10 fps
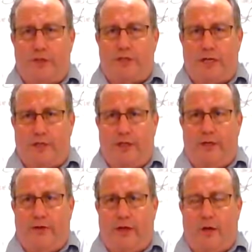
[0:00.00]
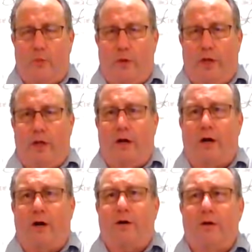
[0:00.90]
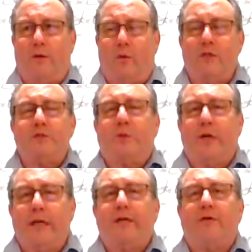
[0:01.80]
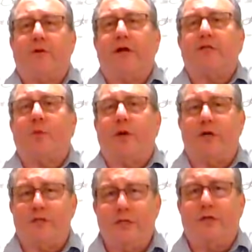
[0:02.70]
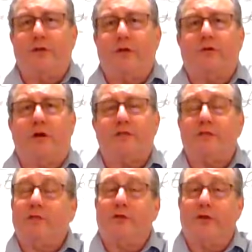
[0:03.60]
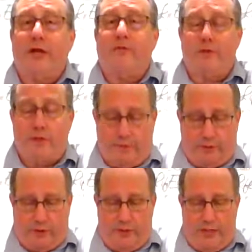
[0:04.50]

This idea that we are, once we're in Christ, we are sealed in Christ until the day of redemption.